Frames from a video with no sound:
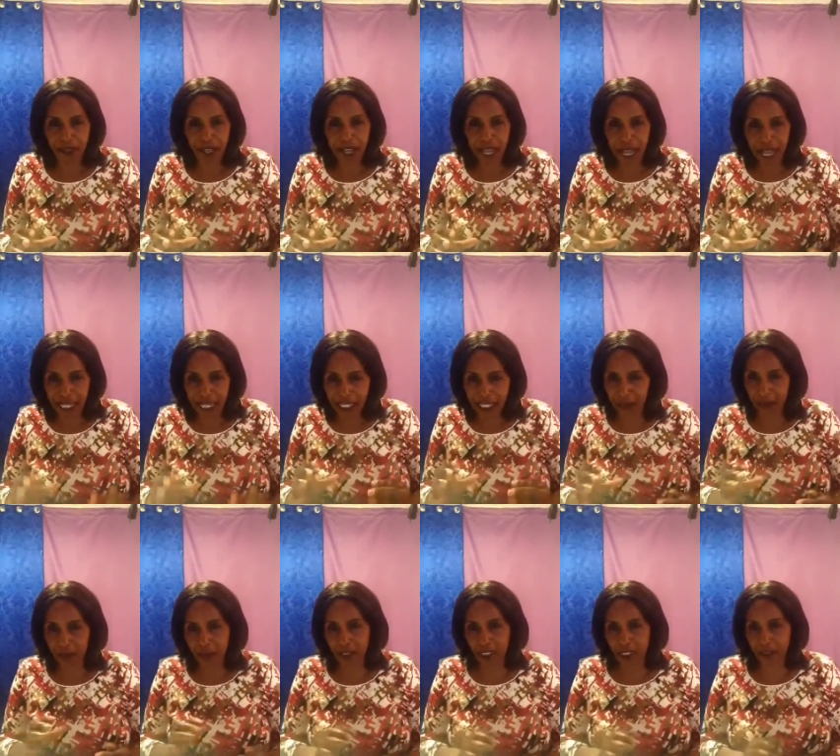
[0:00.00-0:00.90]
early in the
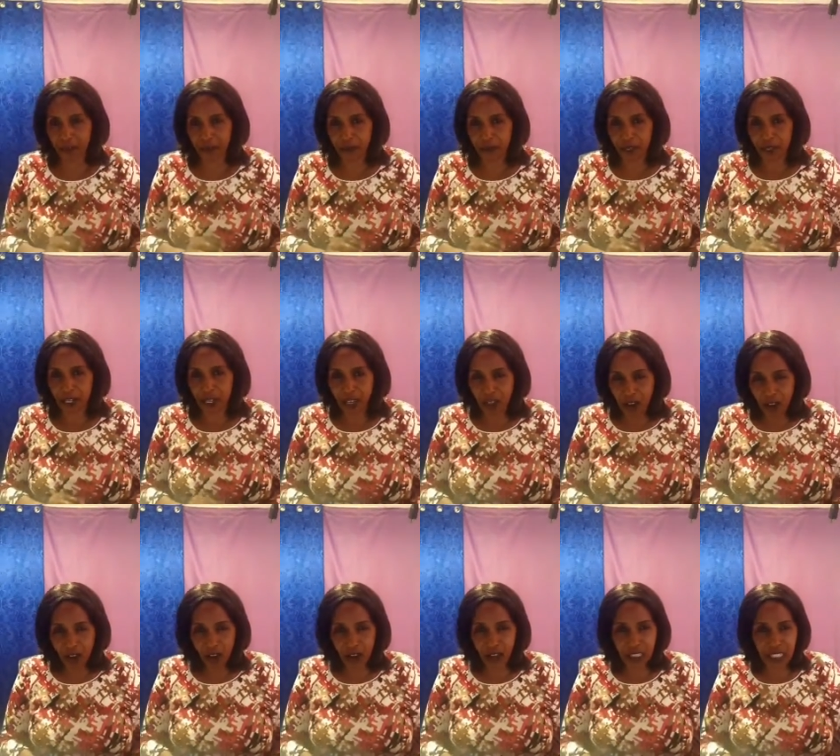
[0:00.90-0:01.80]
morning.
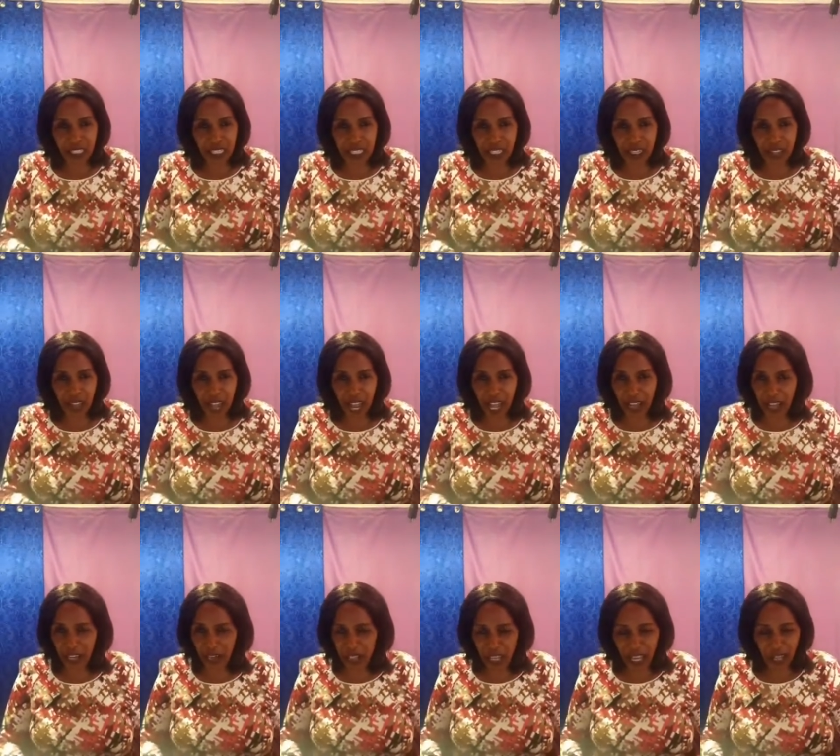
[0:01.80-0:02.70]
Or uh,
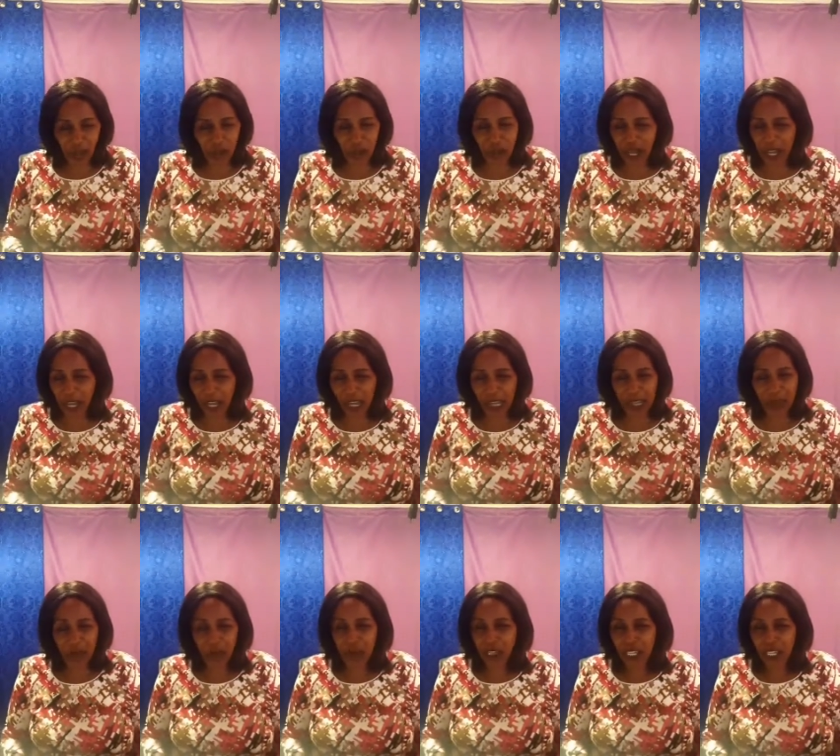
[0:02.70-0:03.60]
uh, uh,
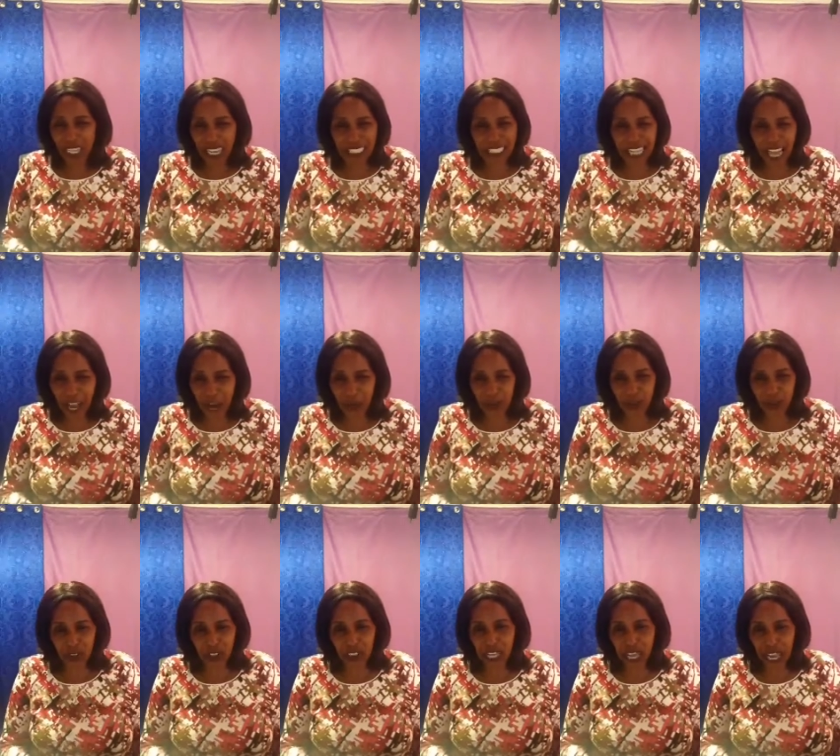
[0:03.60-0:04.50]
get
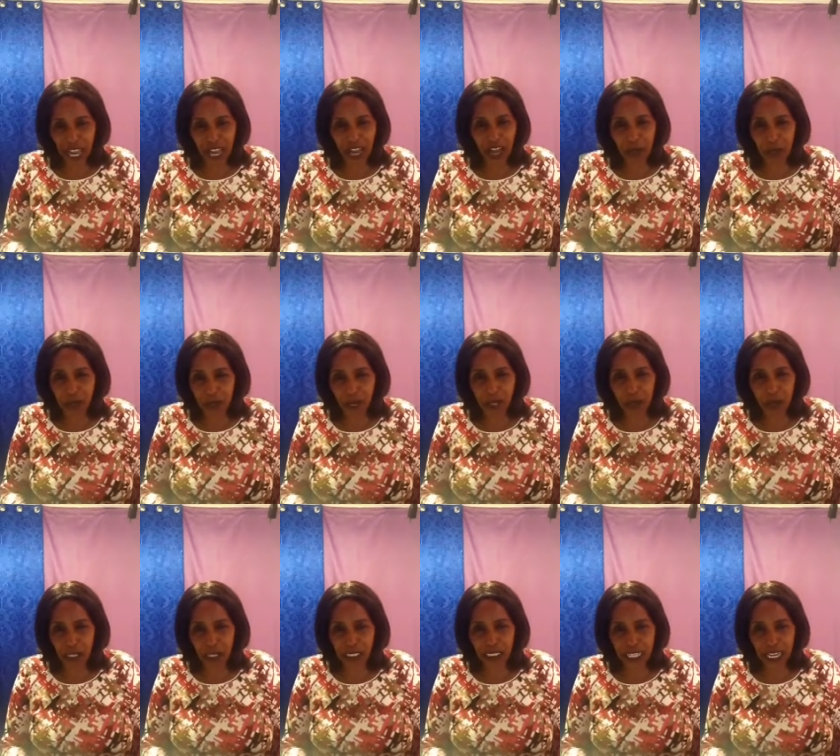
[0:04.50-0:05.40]
out by
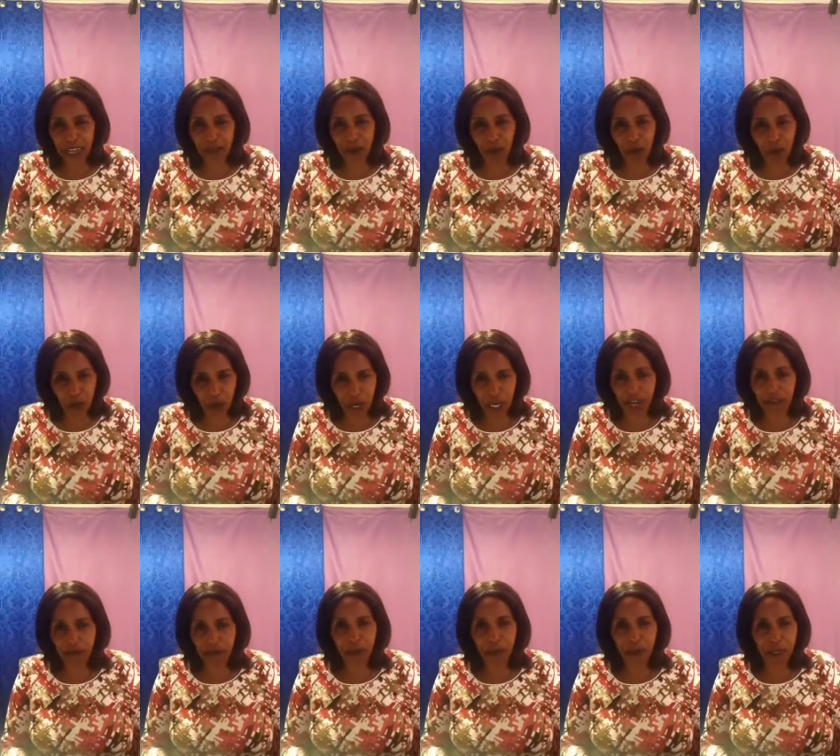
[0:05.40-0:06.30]
yourself or
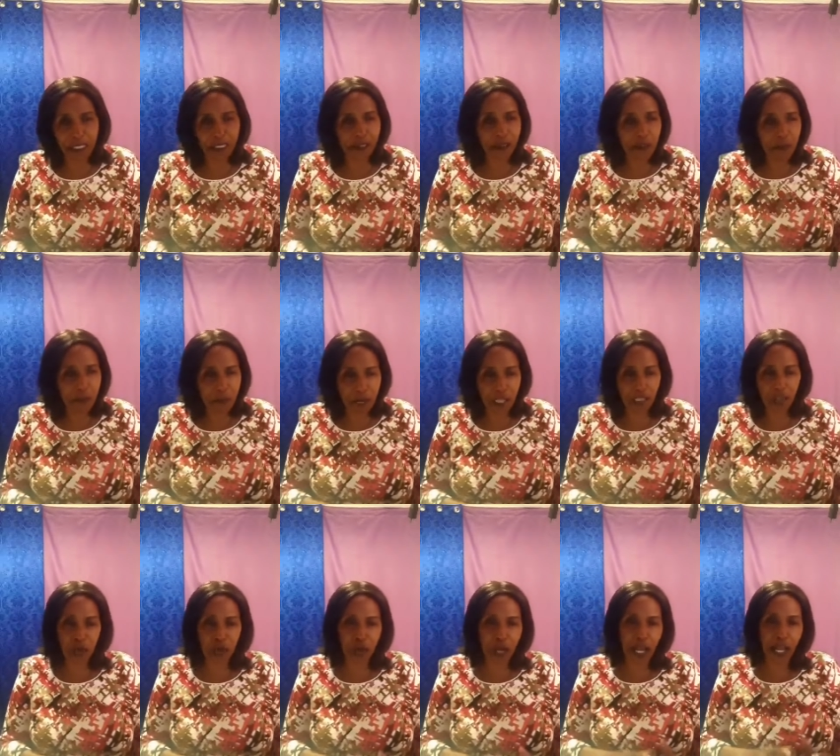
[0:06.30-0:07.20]
wherever, but make
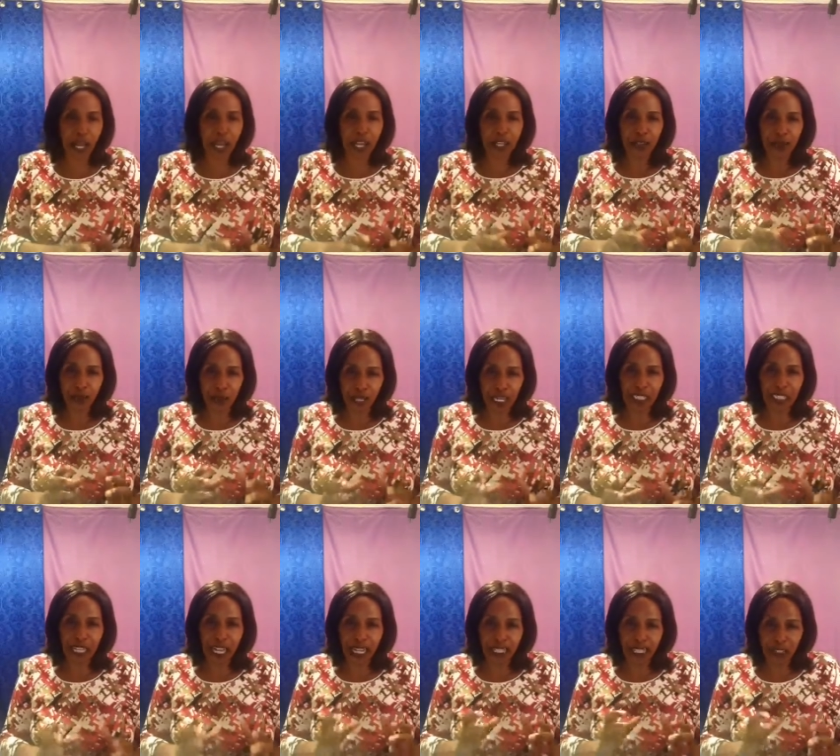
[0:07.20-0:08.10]
sure you
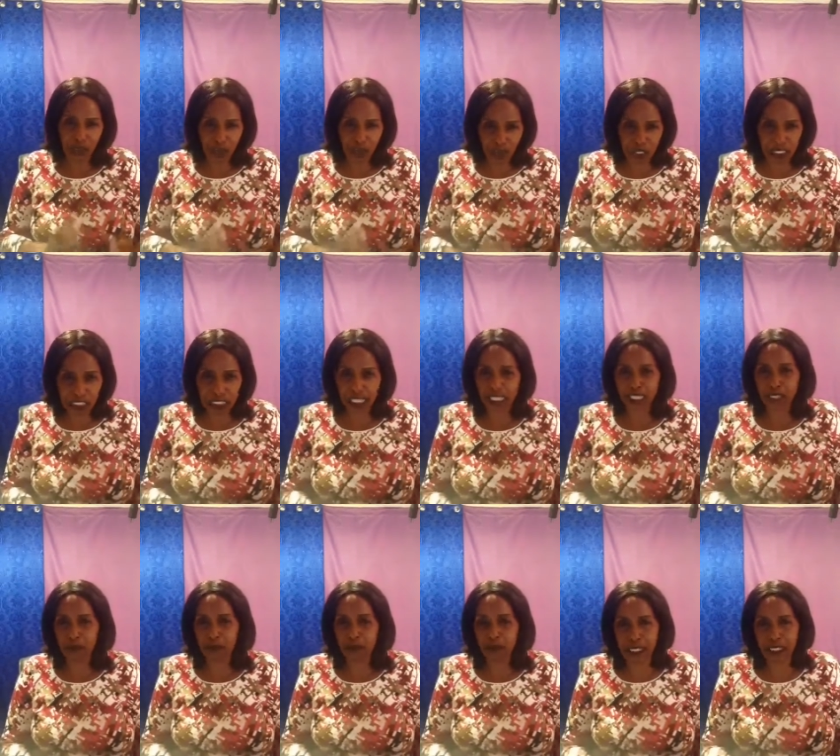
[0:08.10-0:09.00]
get
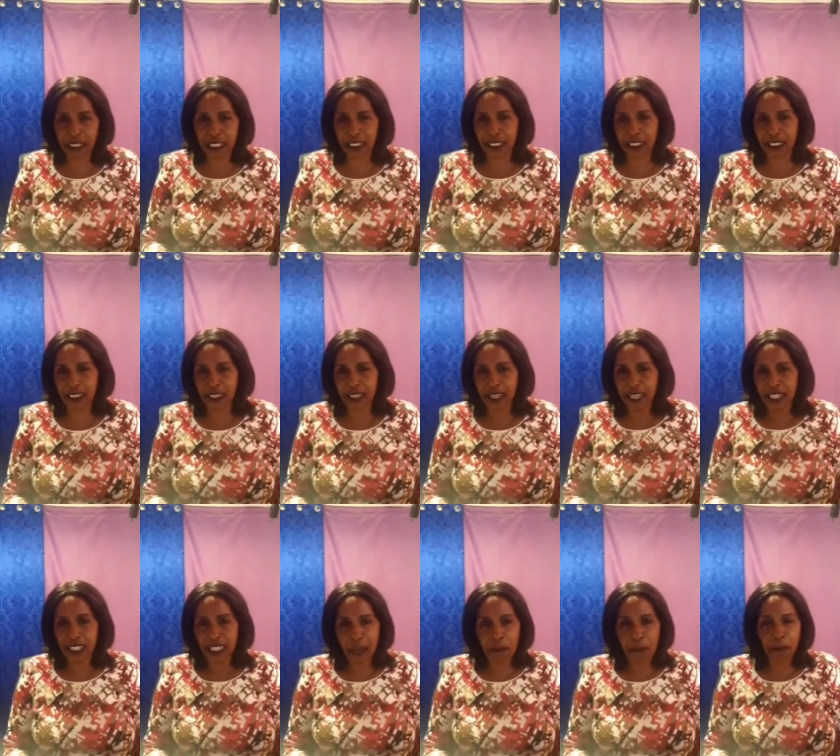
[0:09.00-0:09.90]
isolated places.
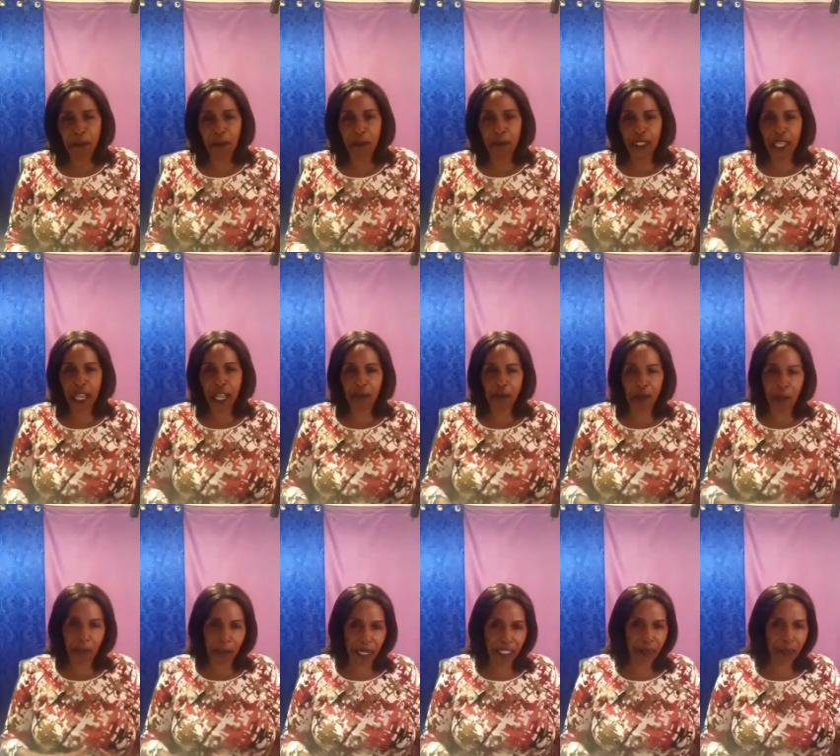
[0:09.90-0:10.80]
Some people, they have
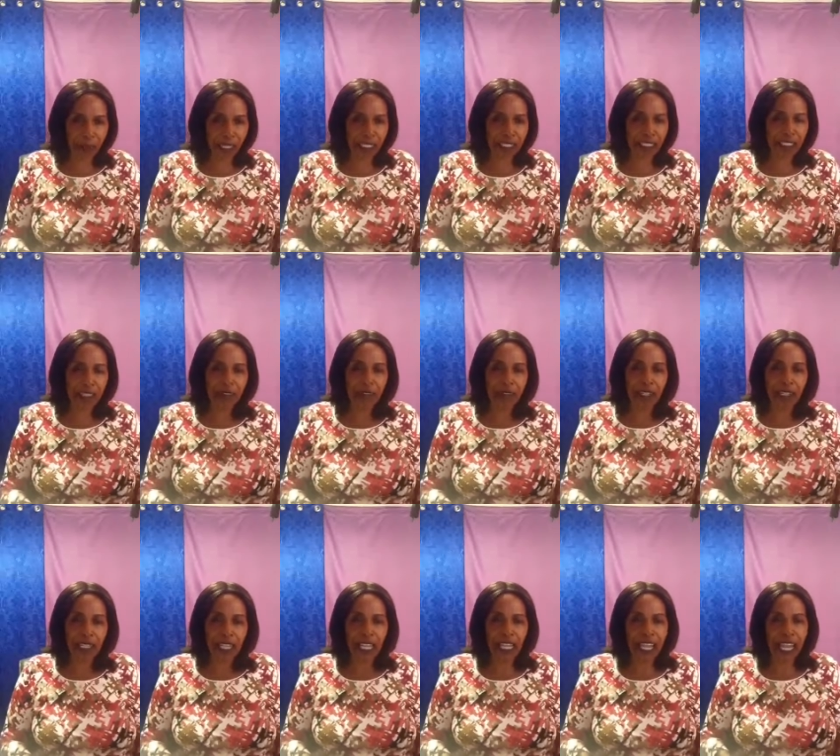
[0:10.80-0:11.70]
apartment,
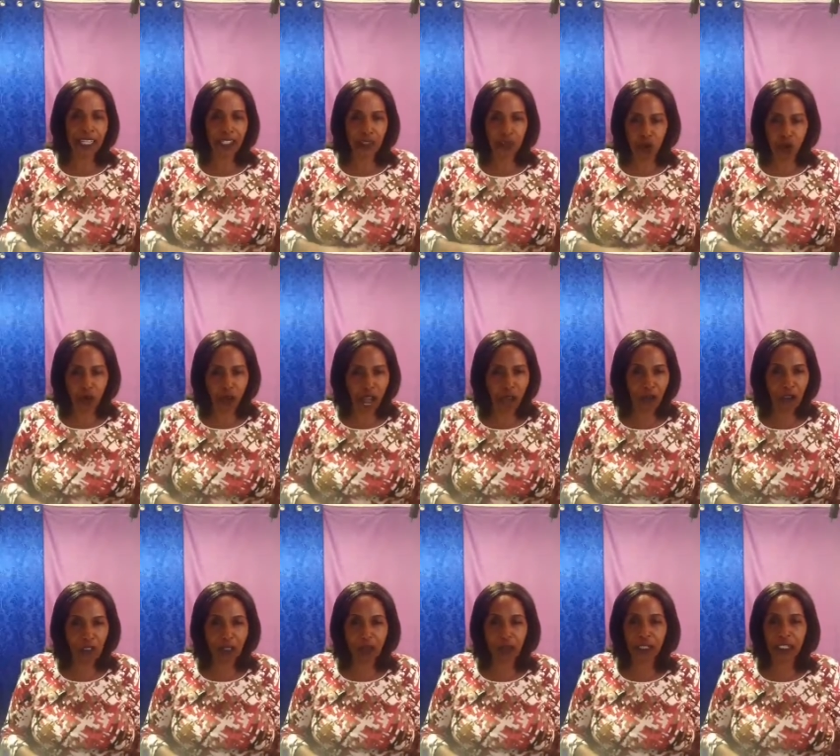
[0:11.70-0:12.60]
they can't go
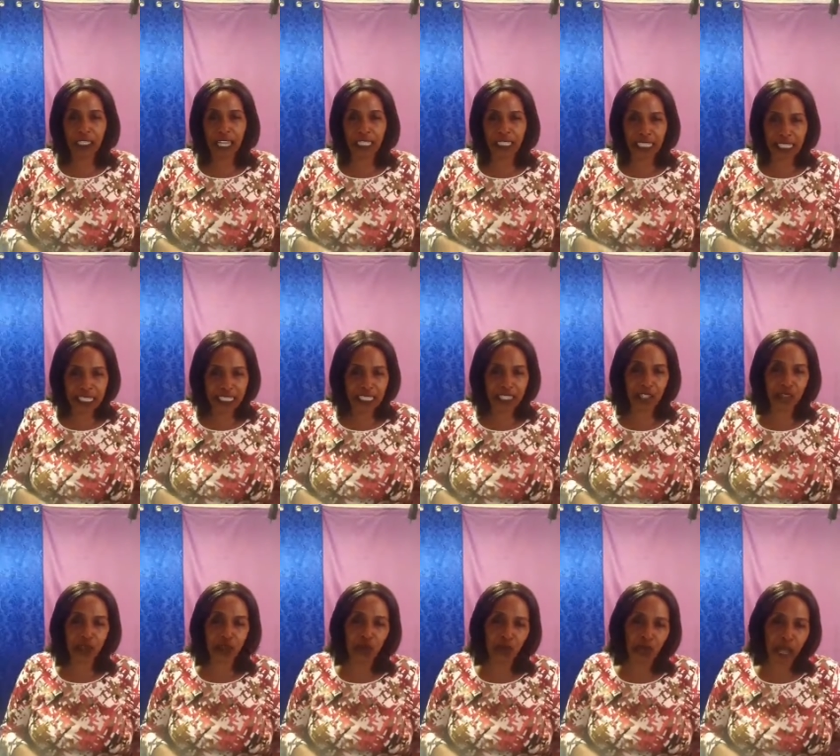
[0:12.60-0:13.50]
out, but at least
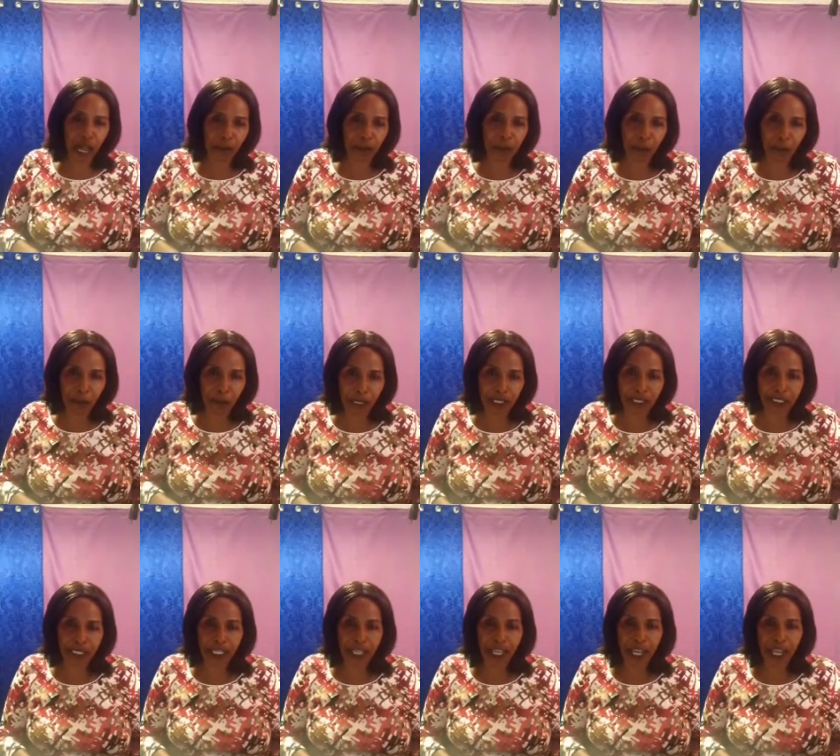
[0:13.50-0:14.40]
you will have a place